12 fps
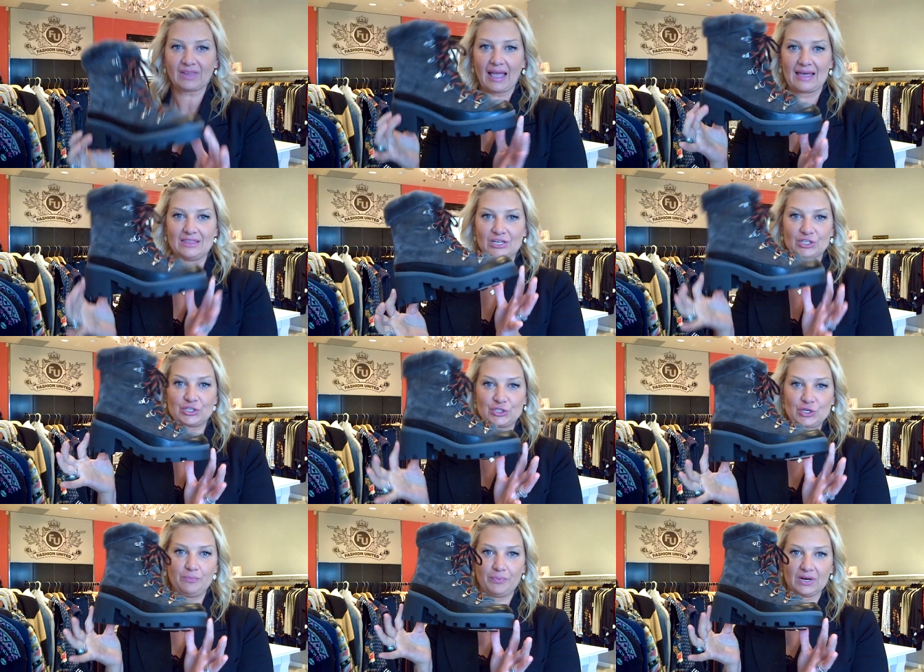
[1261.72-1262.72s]
and they're
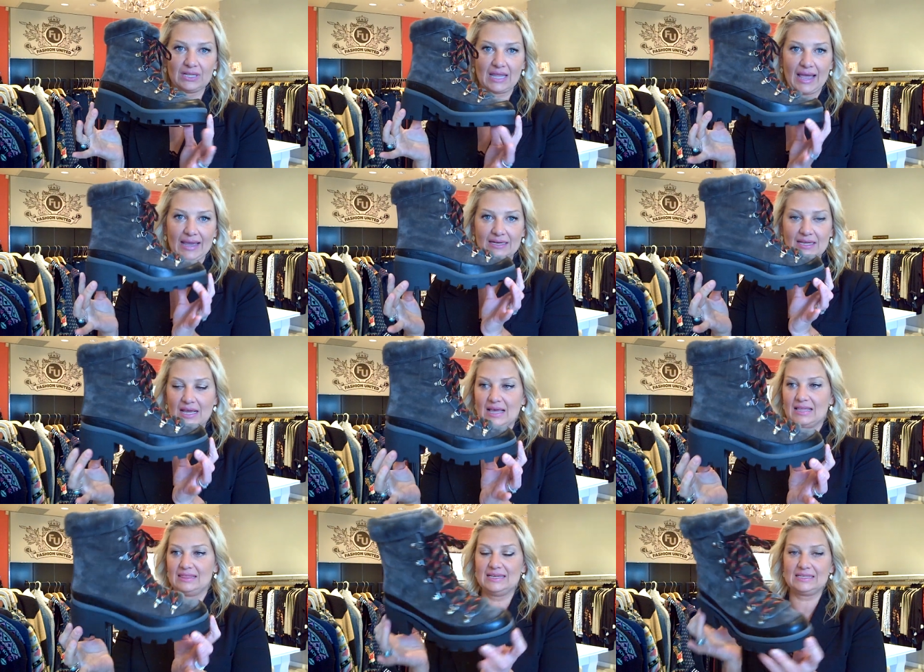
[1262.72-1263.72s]
super light
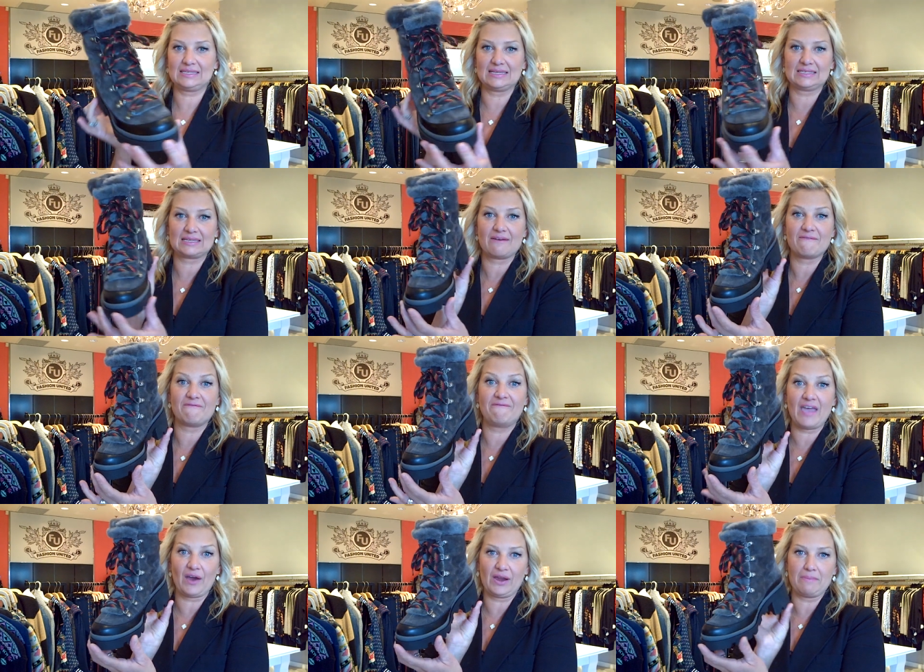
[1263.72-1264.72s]
this is
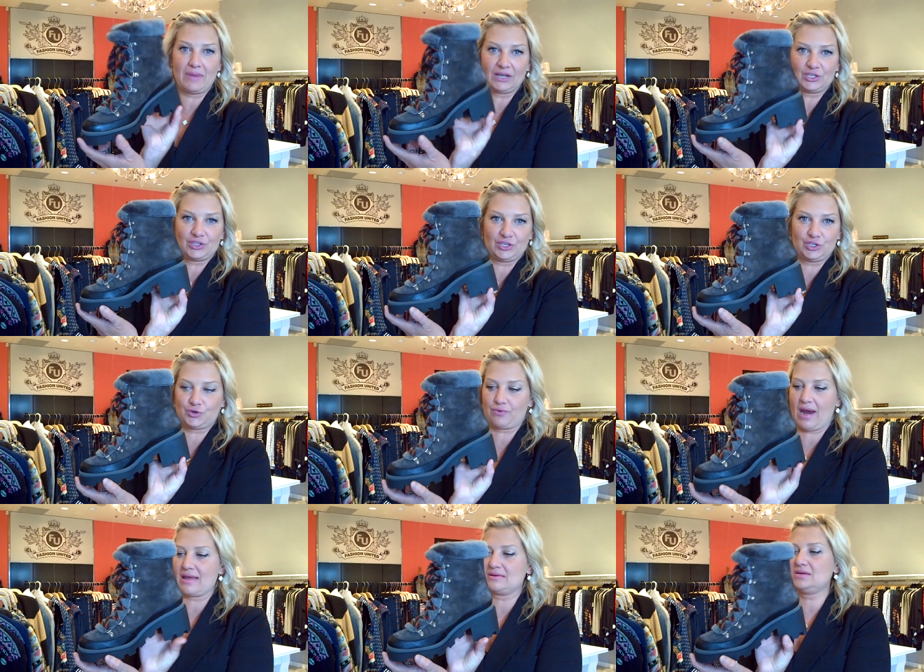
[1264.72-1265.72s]
very much the
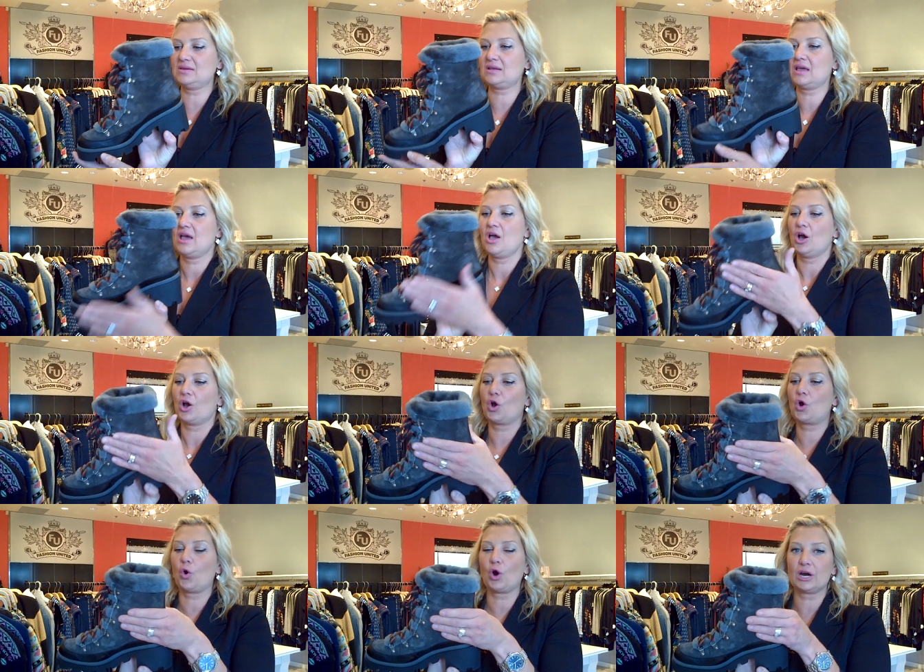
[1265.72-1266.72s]
trend.
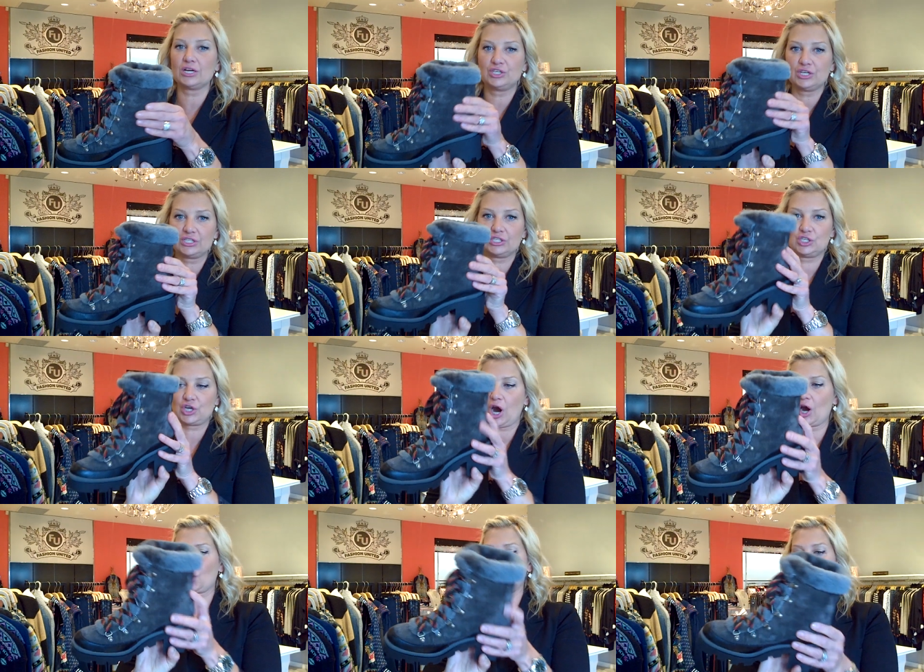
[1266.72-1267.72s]
Gorgeous
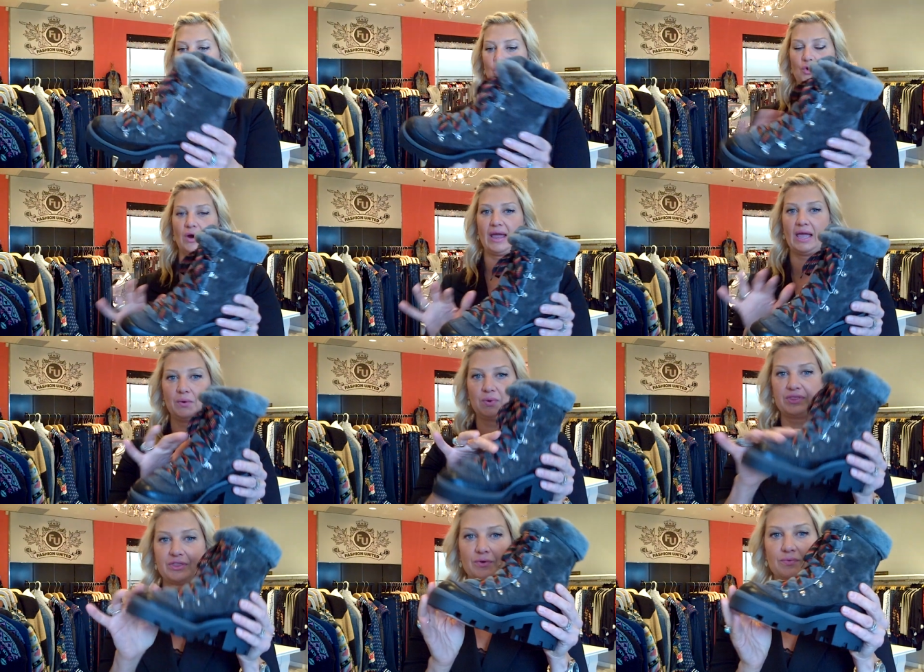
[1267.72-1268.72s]
charcoal gray
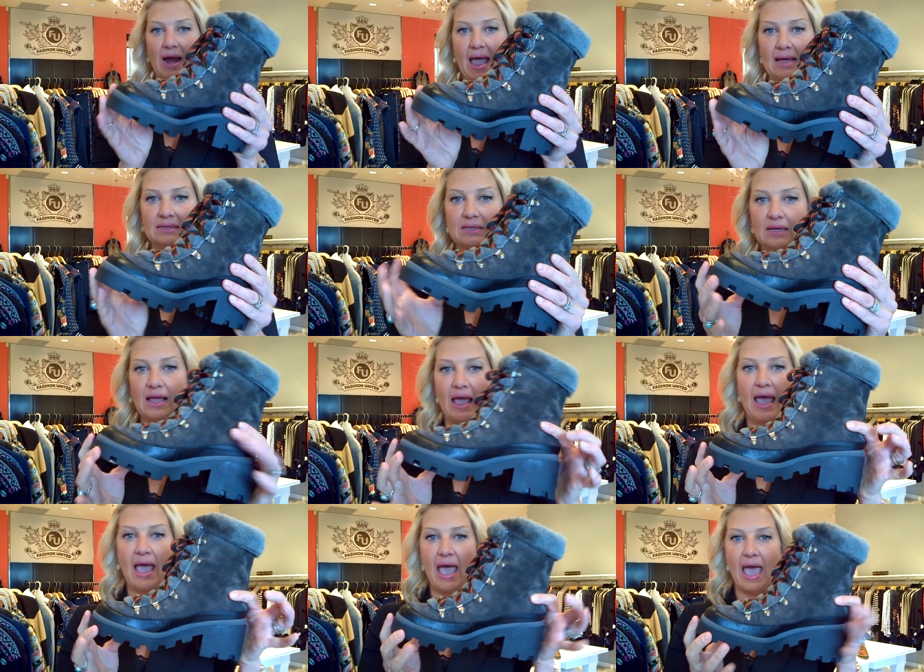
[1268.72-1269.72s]
with the red.
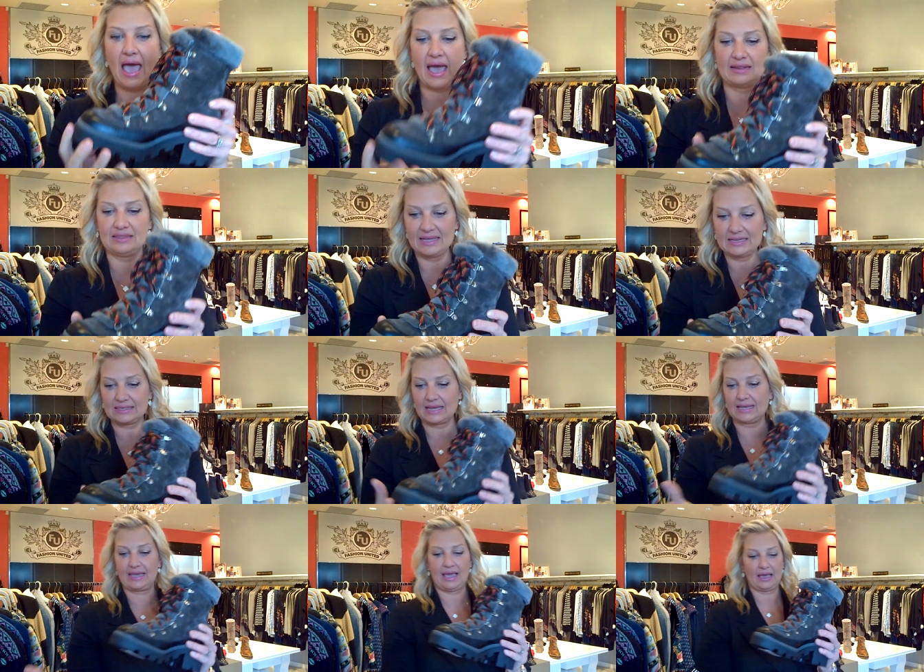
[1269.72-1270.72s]
And this,
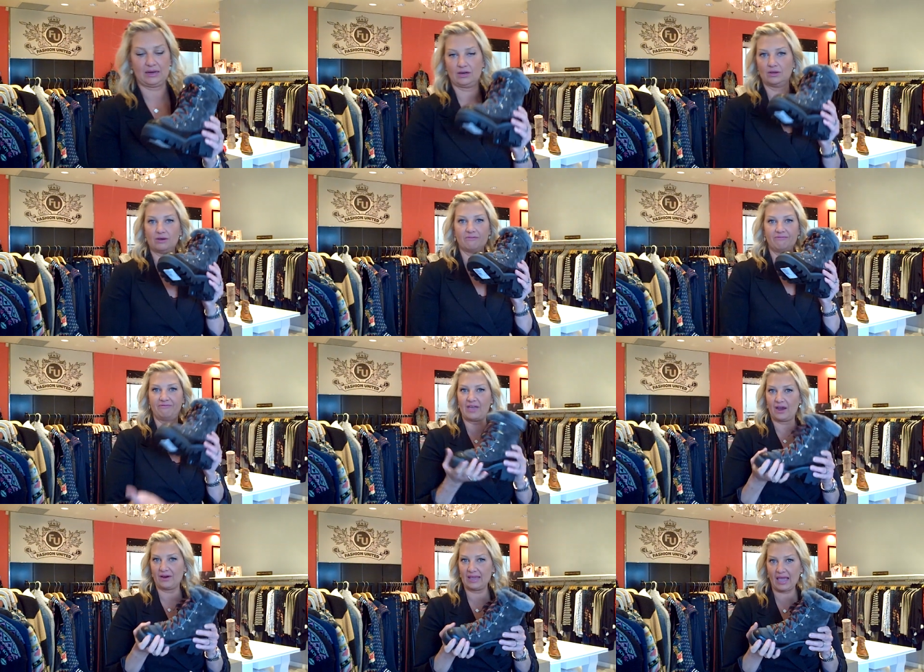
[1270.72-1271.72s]
again,
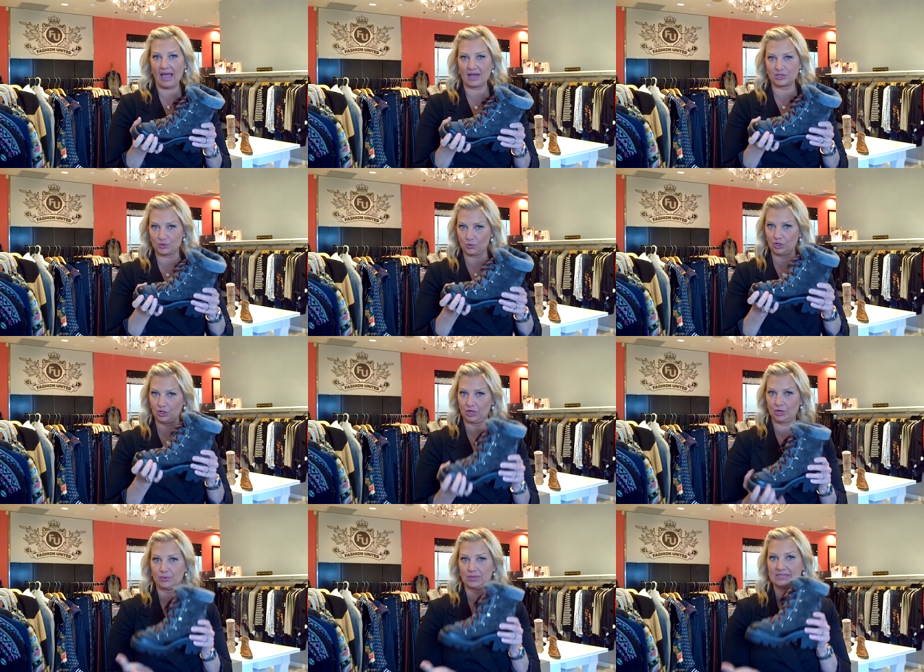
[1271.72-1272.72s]
very casual
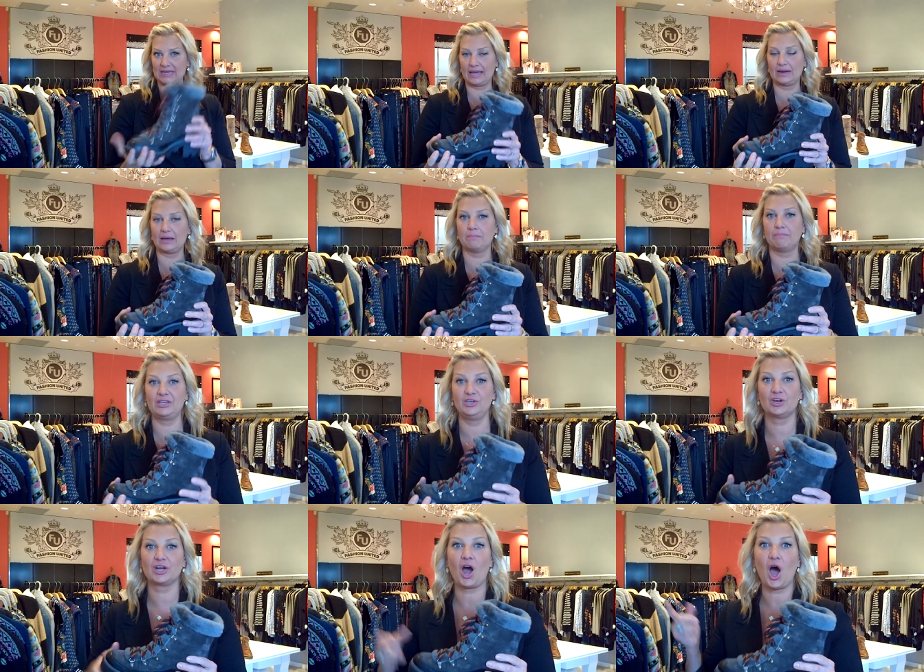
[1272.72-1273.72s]
look with denim, but you
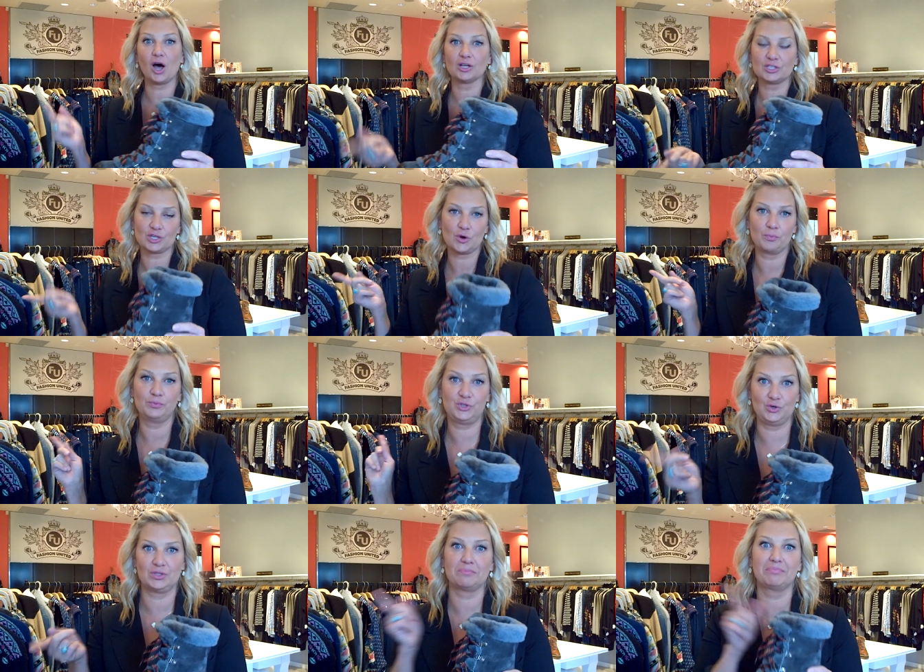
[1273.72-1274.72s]
can also
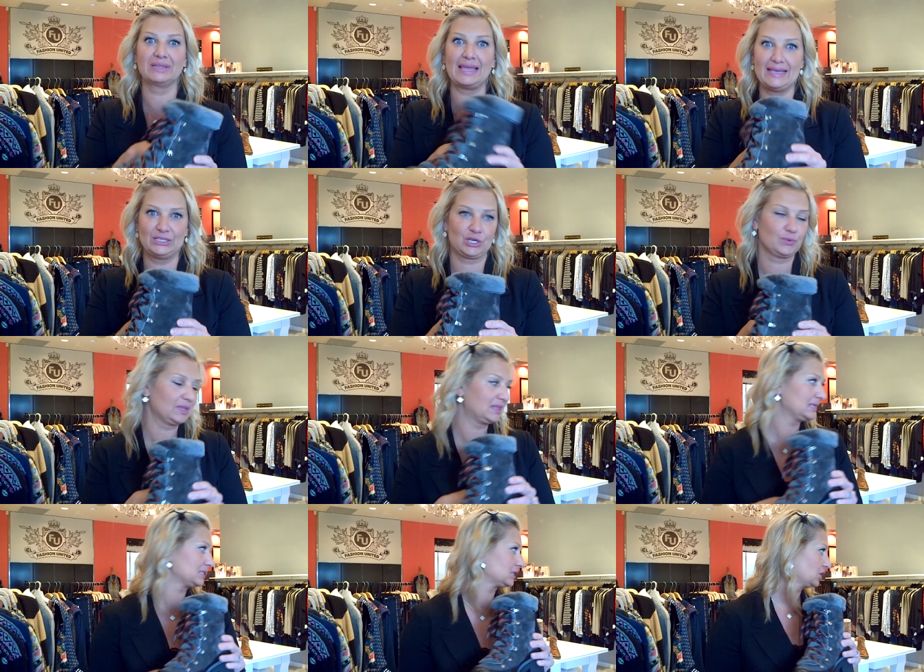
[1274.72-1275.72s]
do the blazer with
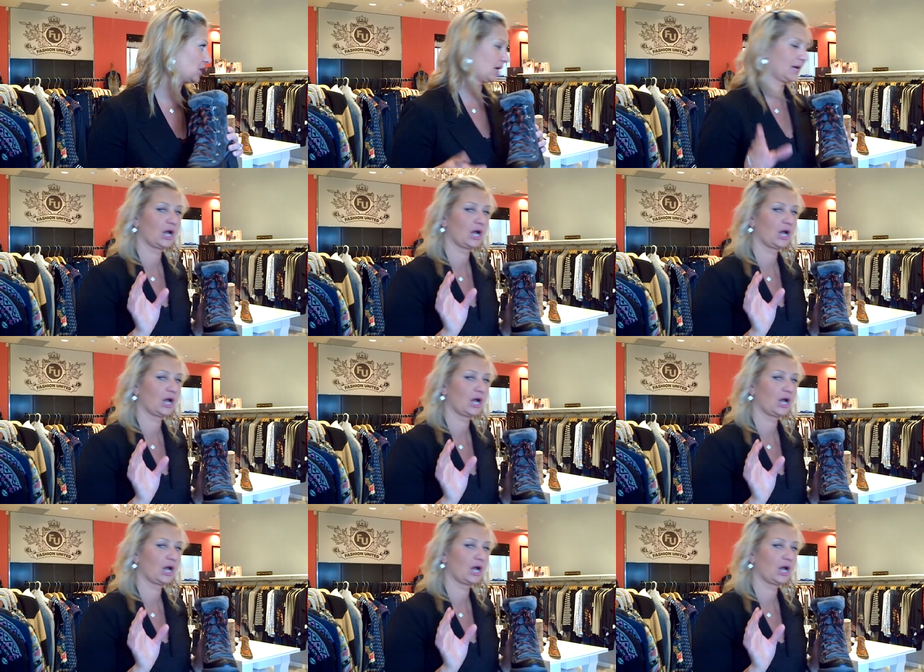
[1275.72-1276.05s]
this look.